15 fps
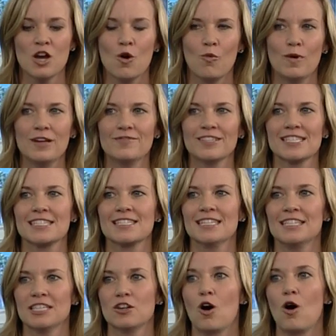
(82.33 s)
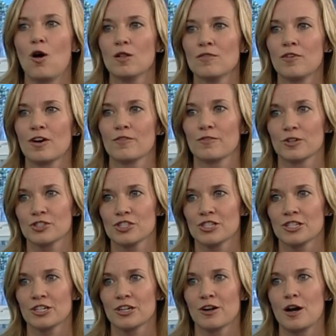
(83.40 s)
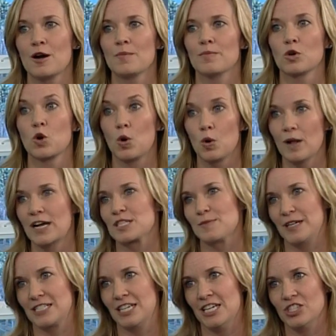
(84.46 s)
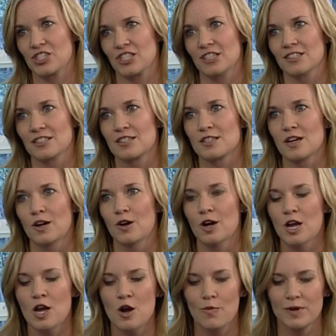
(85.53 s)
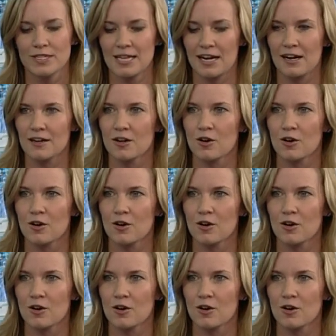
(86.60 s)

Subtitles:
we have exceeded all of our first year goal expectations. So we set out